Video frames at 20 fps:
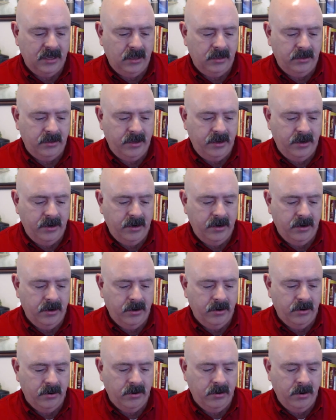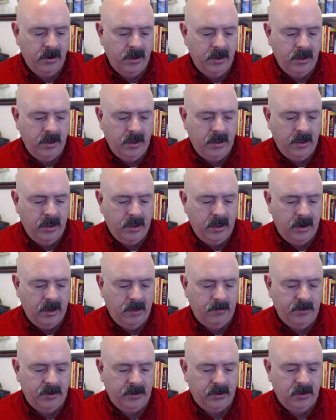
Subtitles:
here, and I'm going to